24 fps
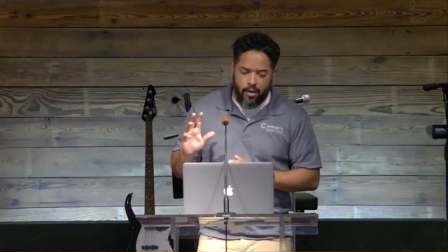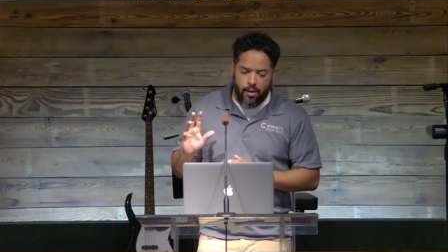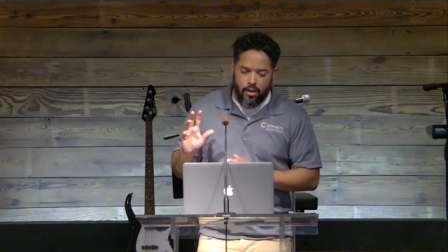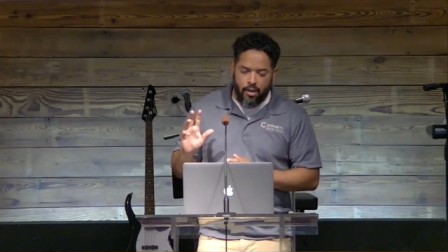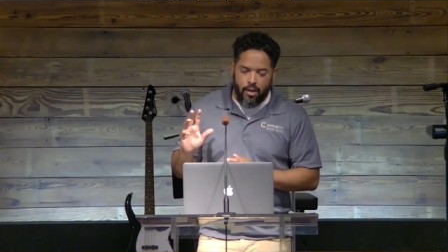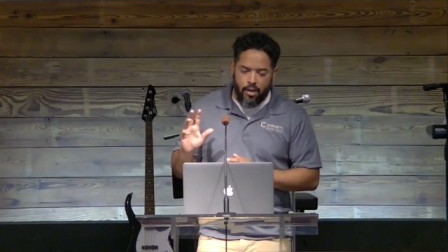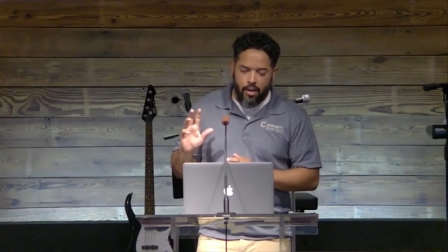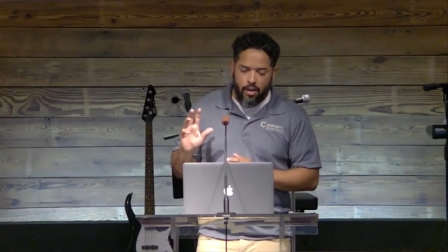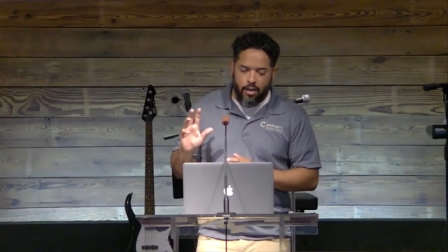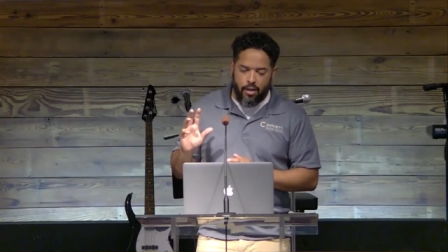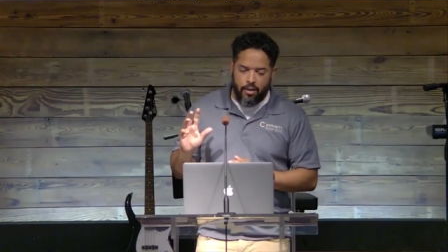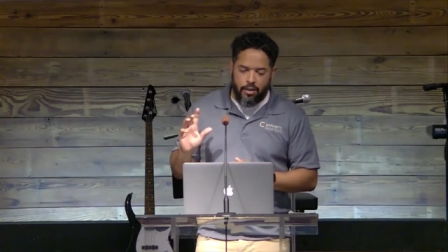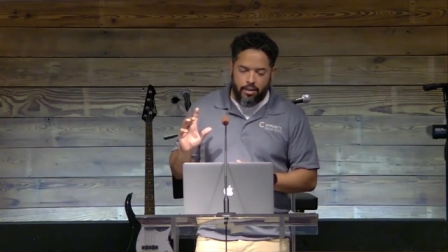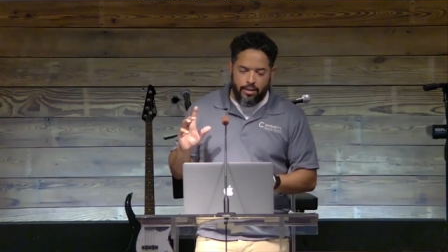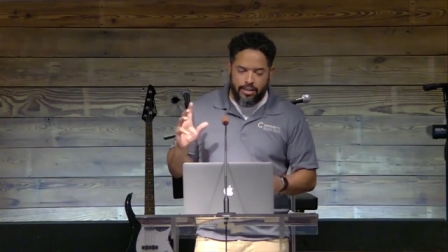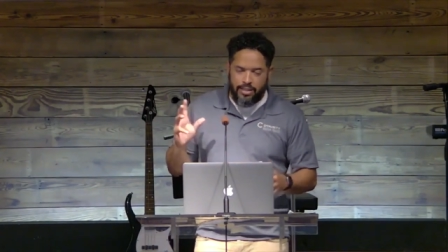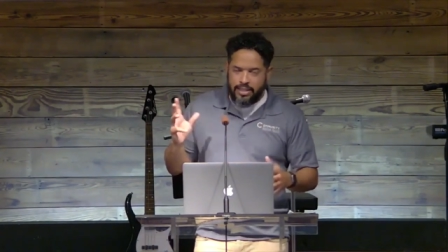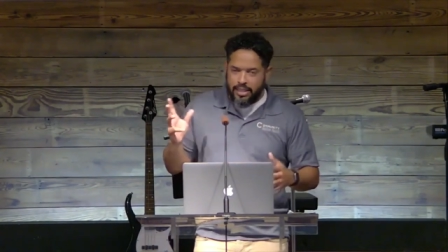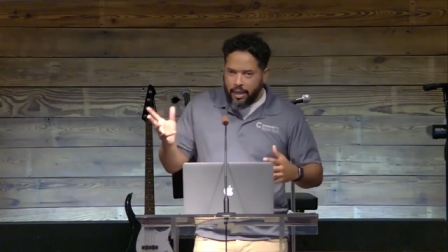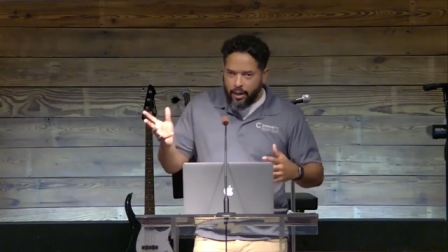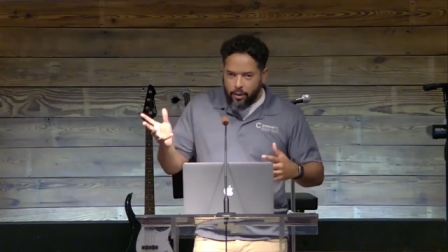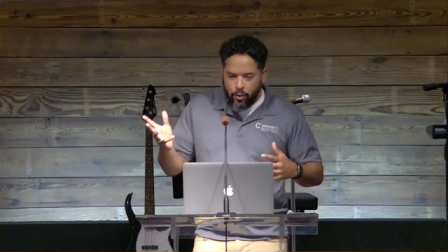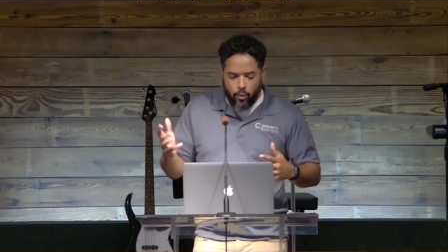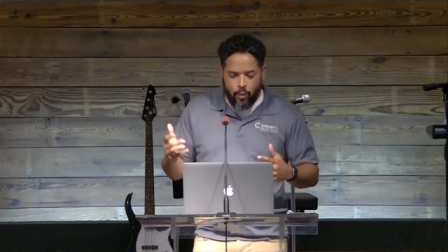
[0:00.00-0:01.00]
uh,
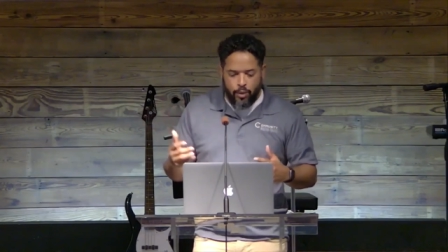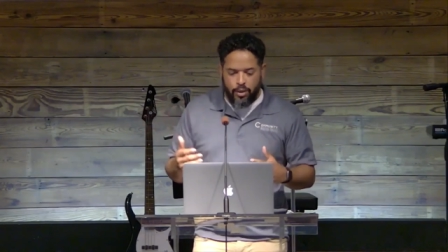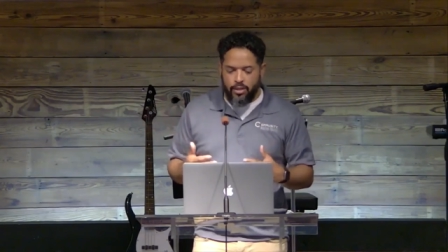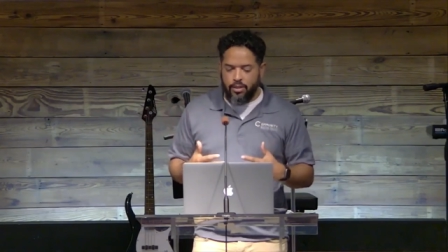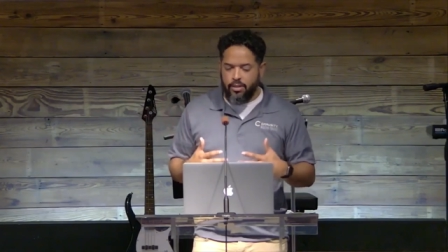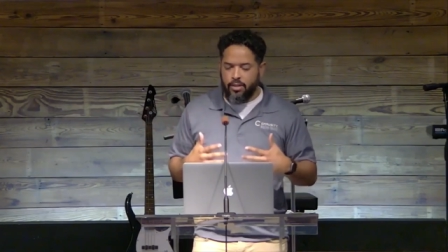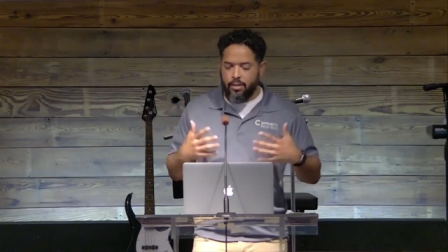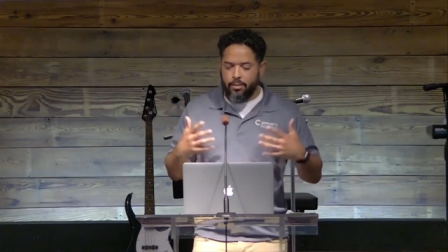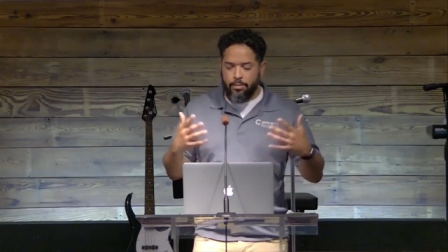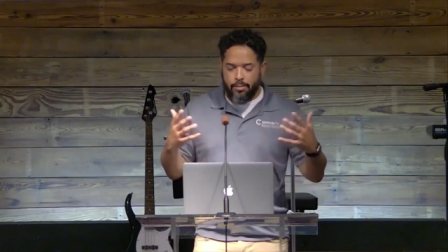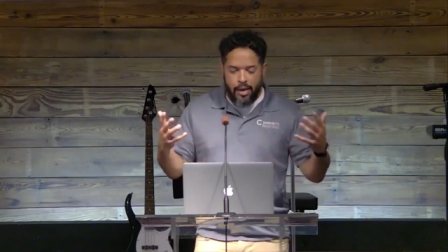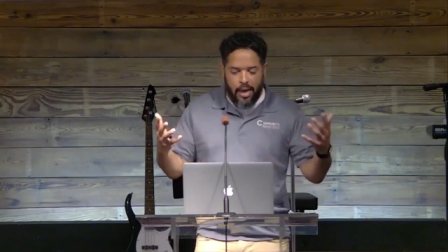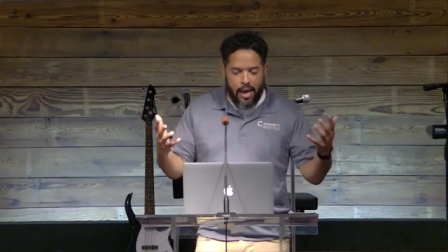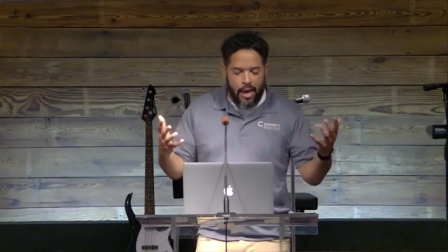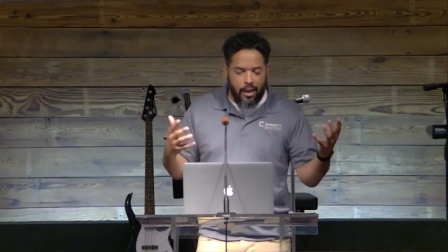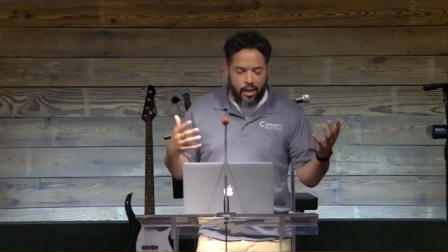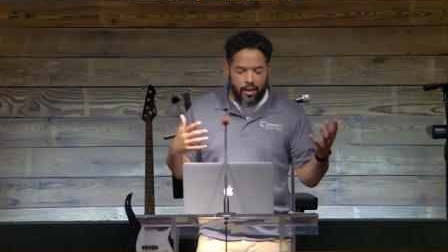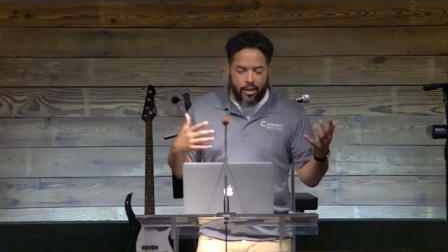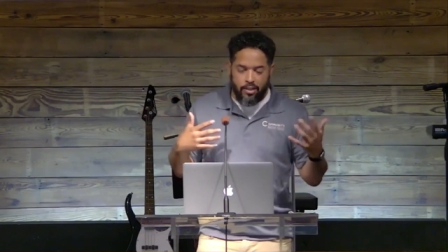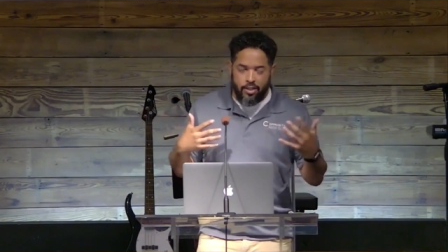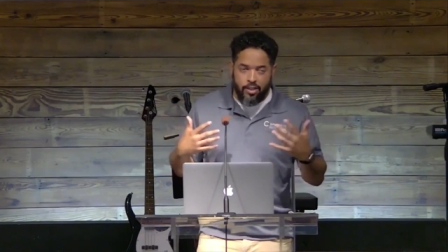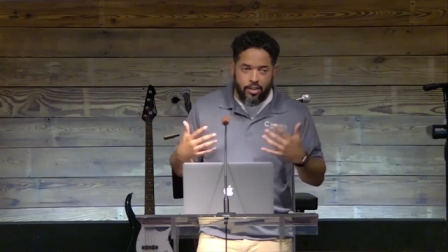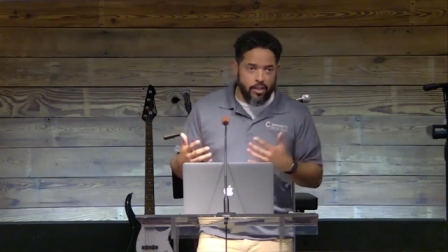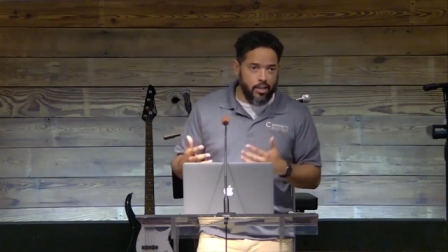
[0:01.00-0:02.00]
sound wisdom,
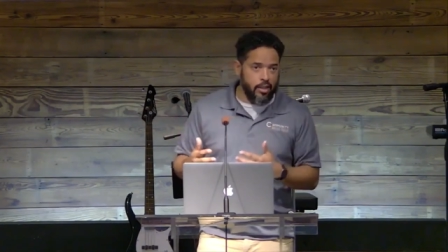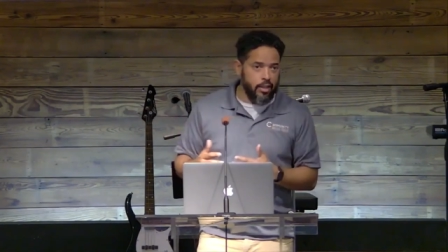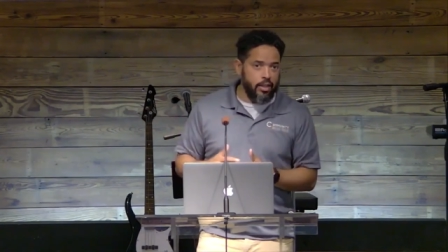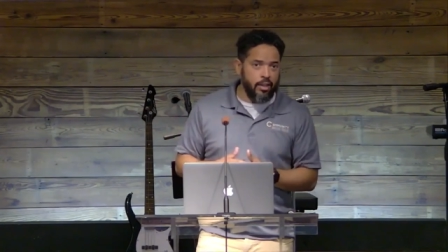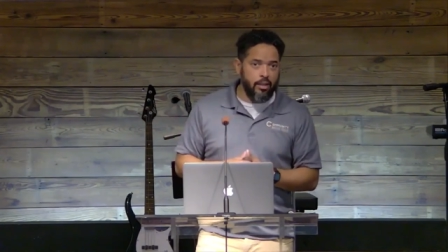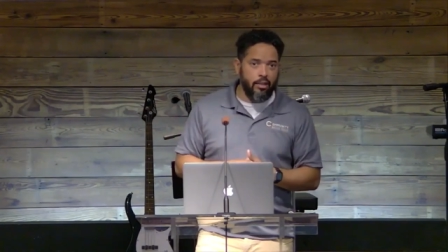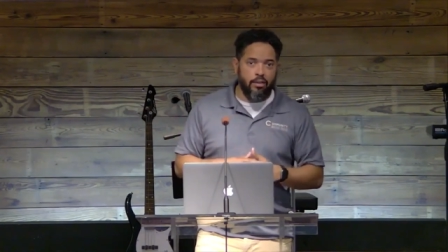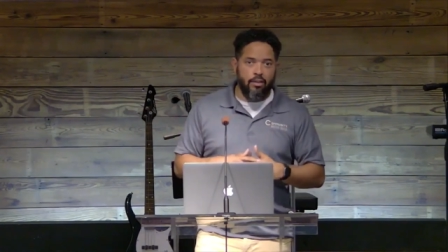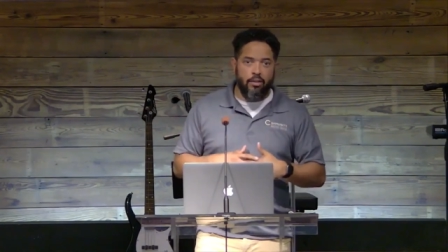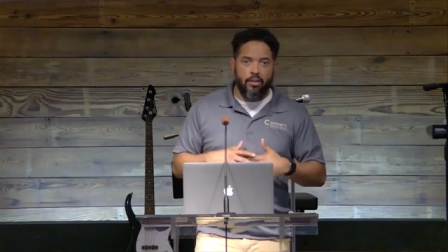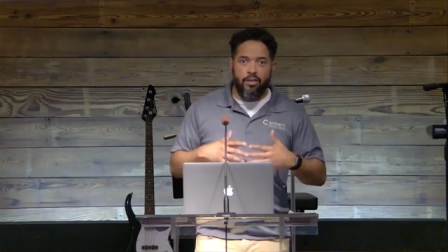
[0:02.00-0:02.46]
knowledge, skill,